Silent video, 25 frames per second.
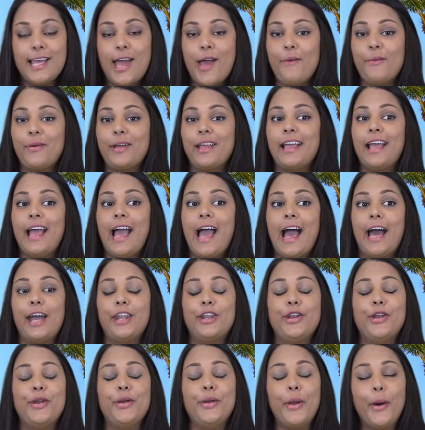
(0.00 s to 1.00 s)
and we
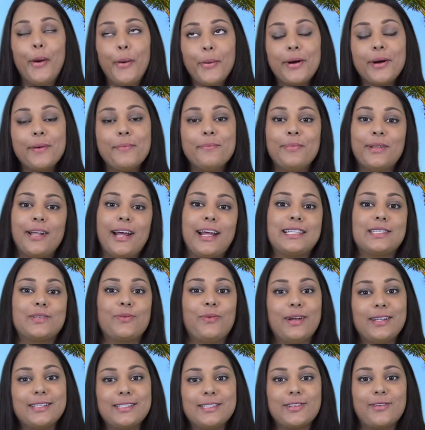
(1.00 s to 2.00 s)
had no complaints
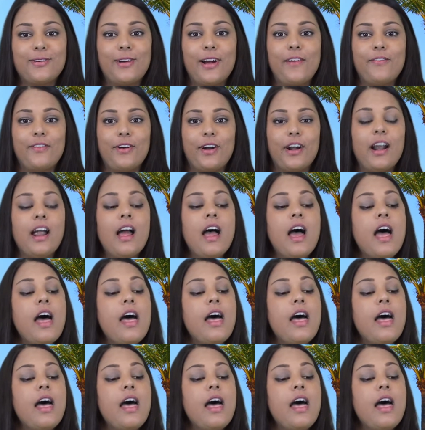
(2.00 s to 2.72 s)
whatsoever.